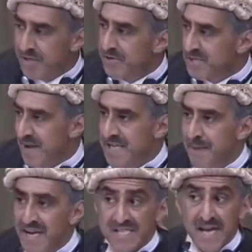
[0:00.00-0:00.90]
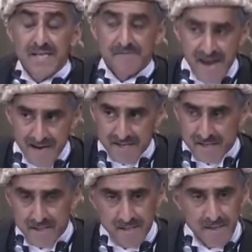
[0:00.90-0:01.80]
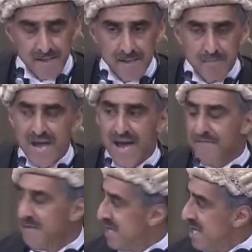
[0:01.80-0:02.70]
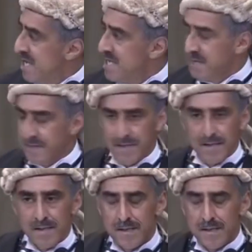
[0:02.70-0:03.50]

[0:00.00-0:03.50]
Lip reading: with respect, by sleight of hand, we have India